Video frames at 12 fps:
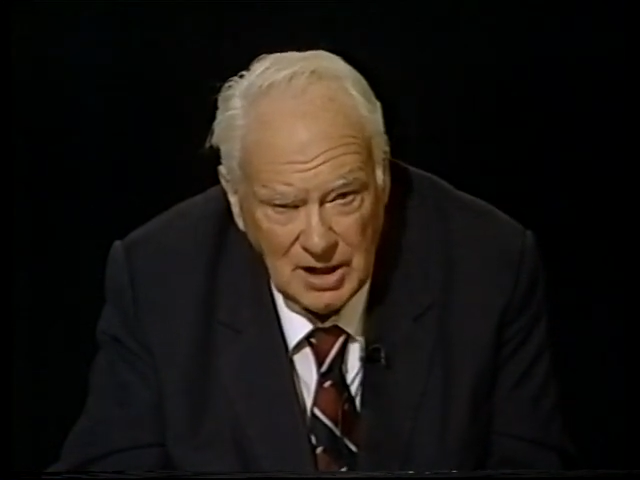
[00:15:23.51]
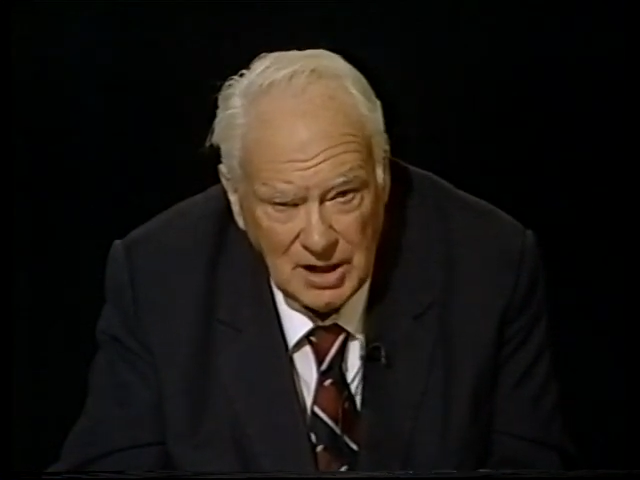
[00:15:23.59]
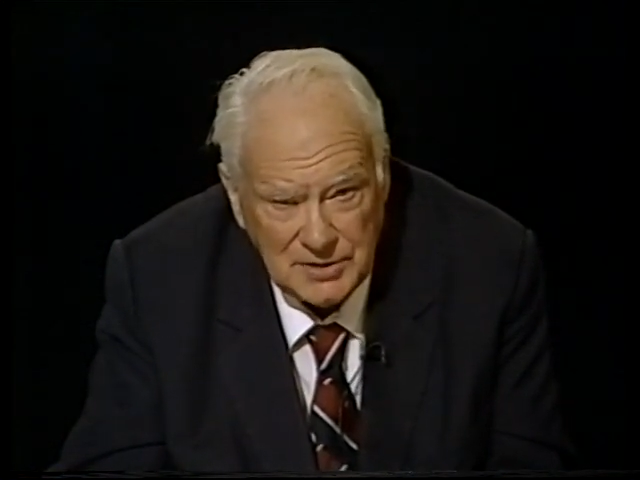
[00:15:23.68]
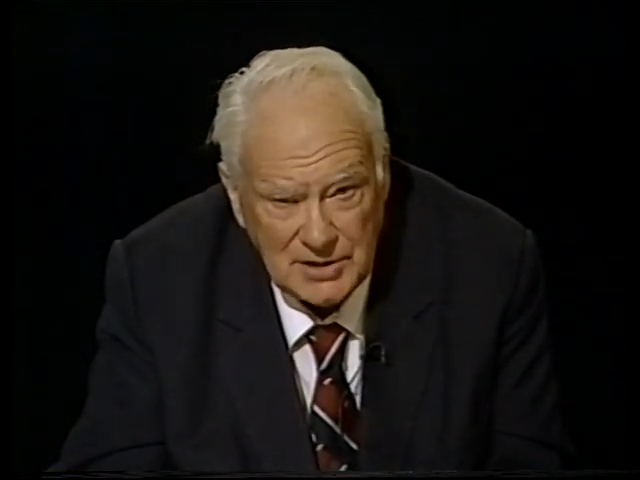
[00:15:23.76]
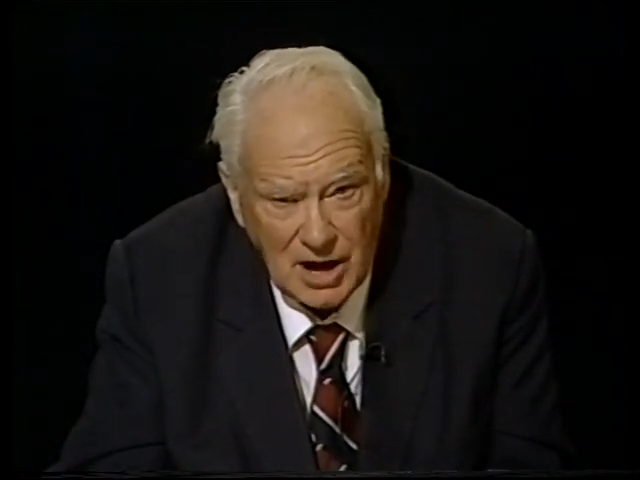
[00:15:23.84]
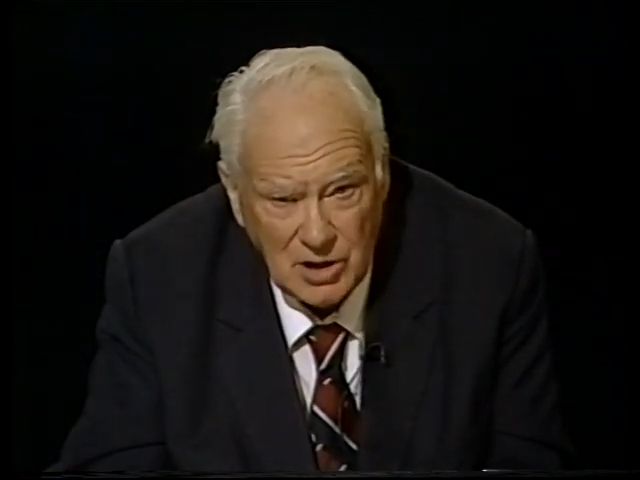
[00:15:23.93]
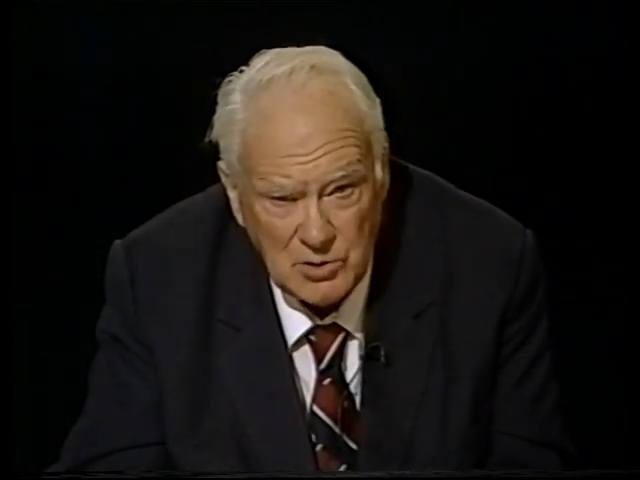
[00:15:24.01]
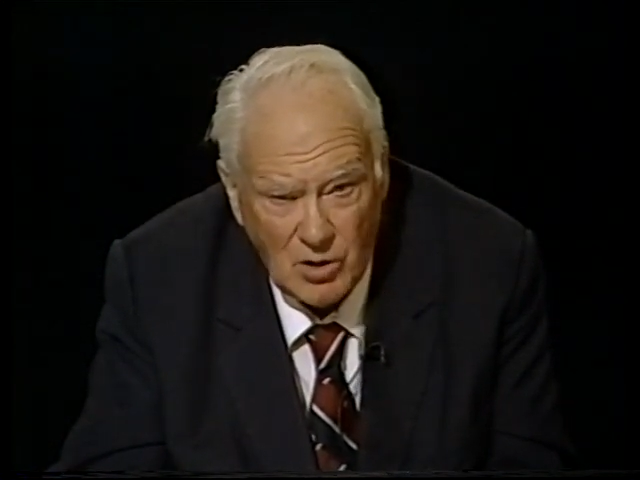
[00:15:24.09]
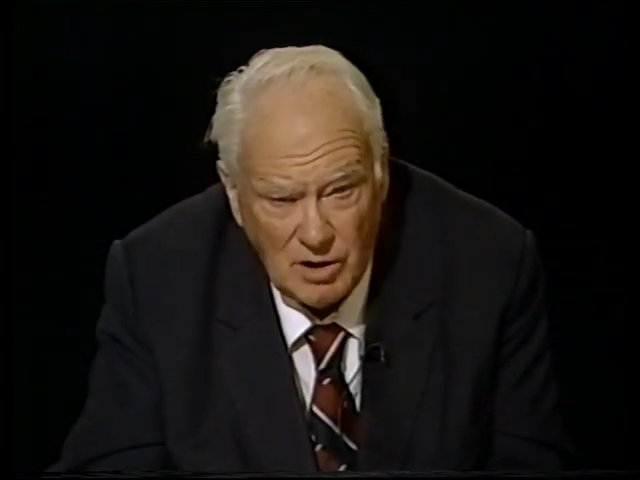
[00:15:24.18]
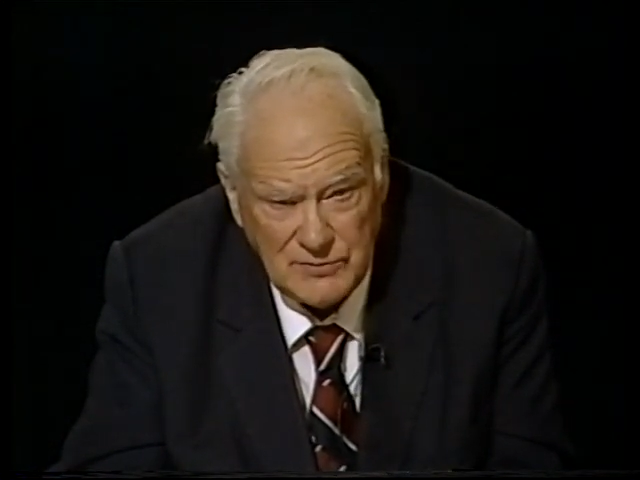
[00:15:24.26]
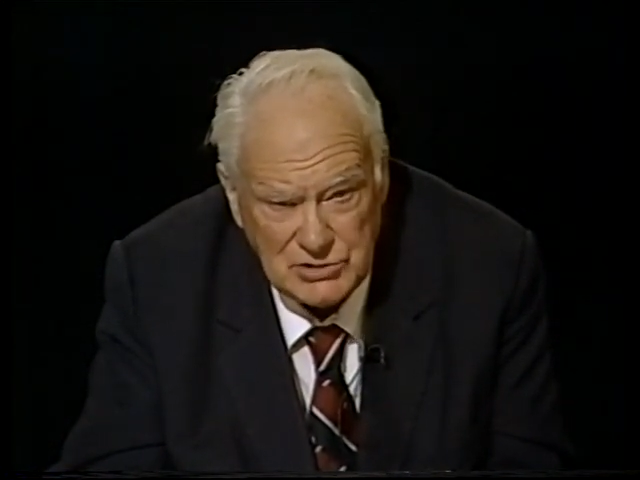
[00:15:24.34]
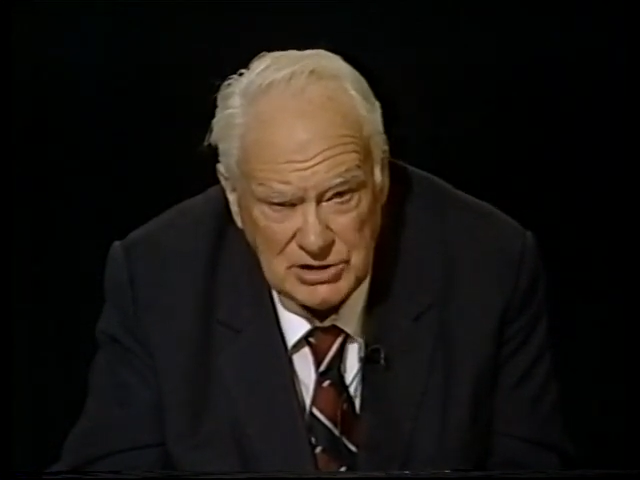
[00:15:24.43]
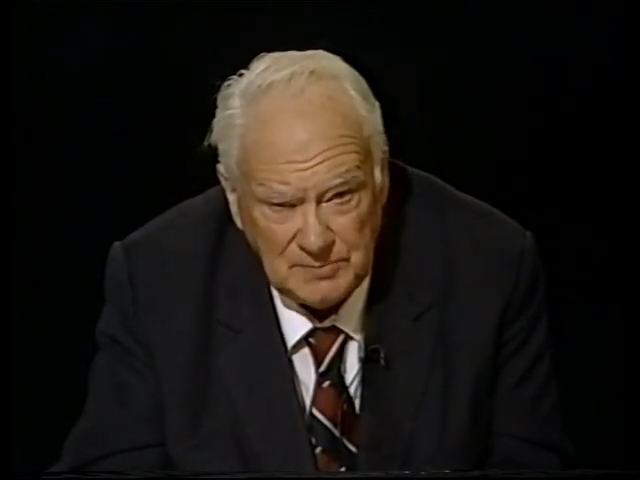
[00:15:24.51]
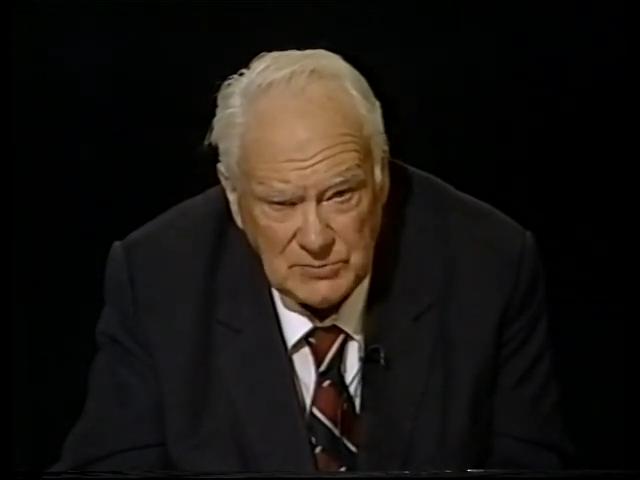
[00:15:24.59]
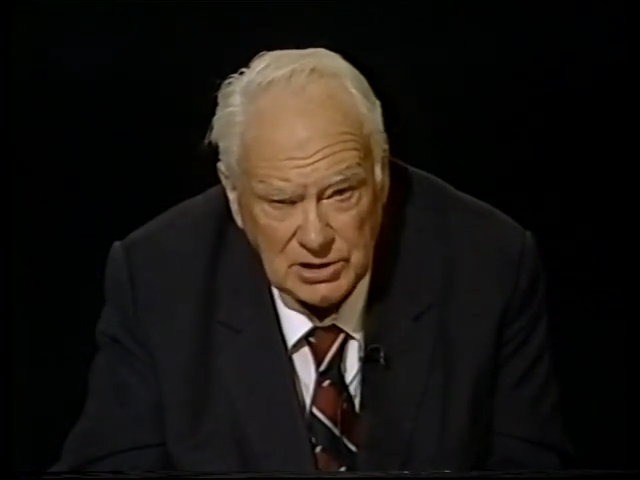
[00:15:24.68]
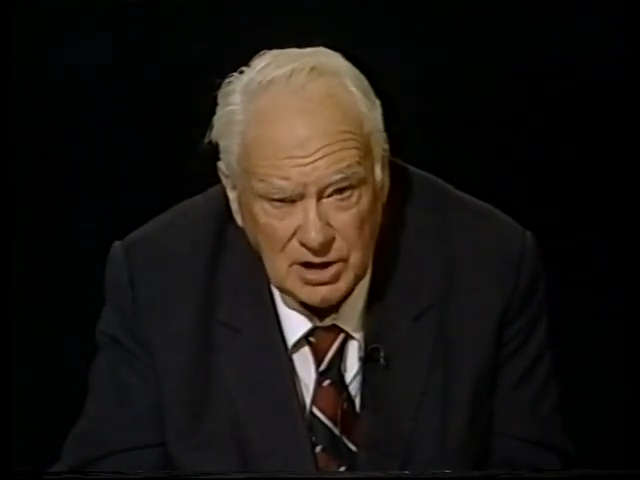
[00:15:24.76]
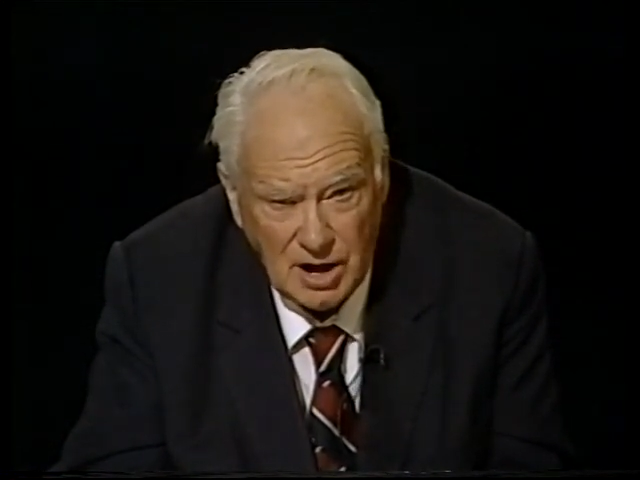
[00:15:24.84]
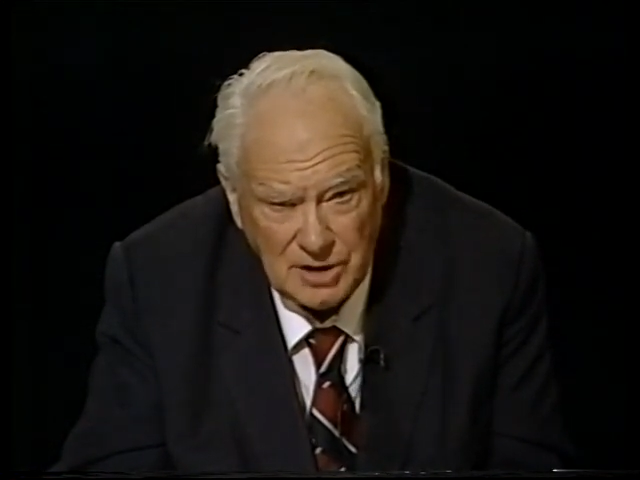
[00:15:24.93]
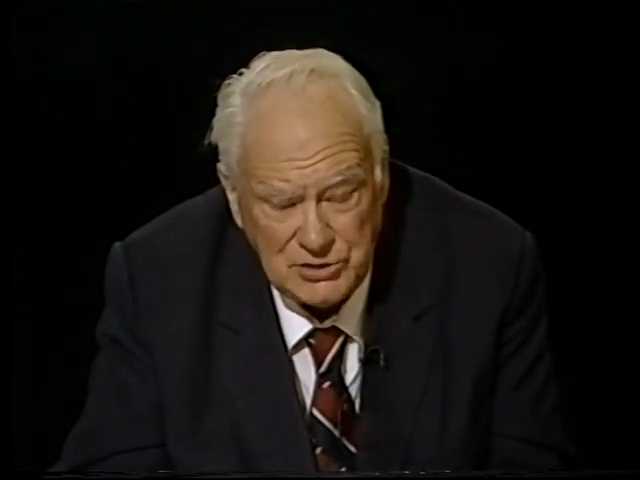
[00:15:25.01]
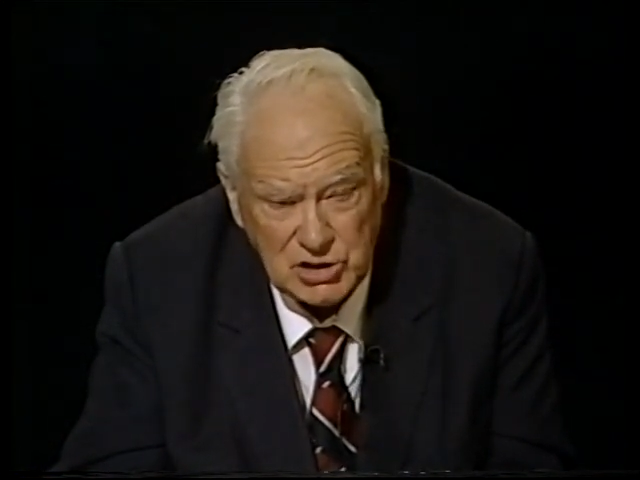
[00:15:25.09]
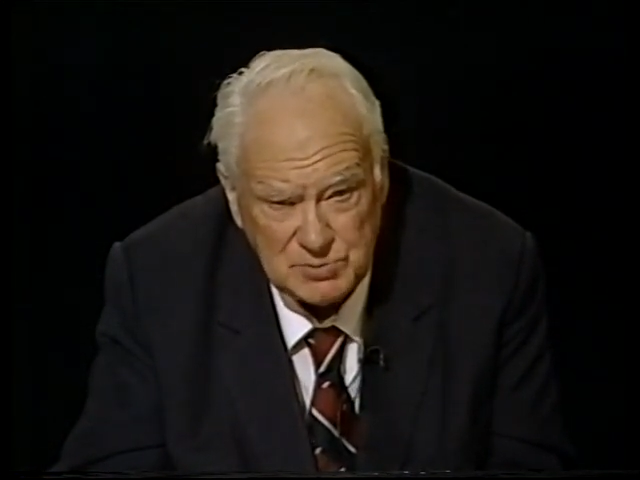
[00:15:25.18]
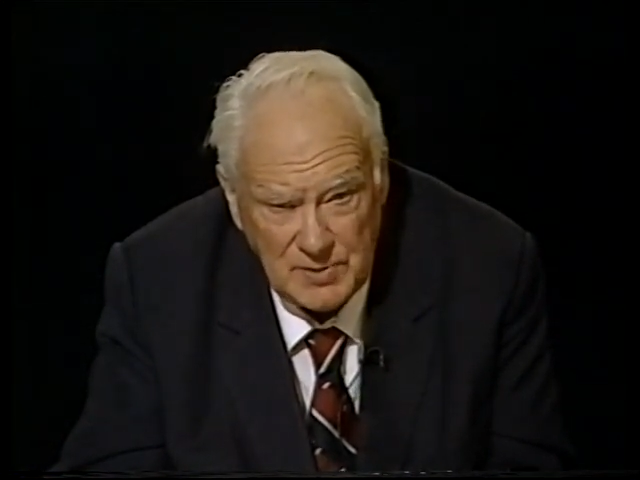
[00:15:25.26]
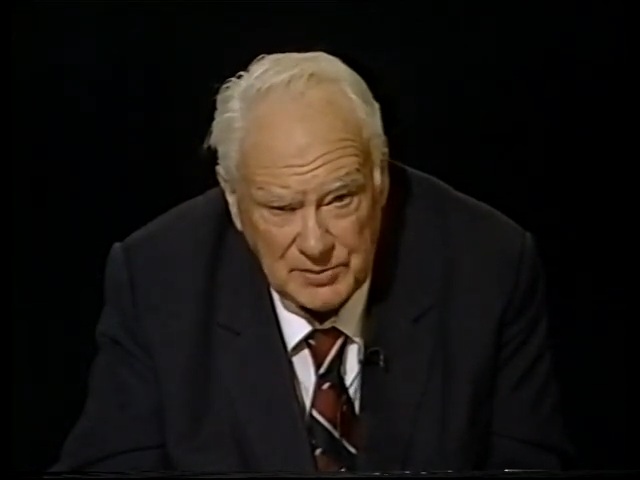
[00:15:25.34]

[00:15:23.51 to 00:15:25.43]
Now, you obviously can't expect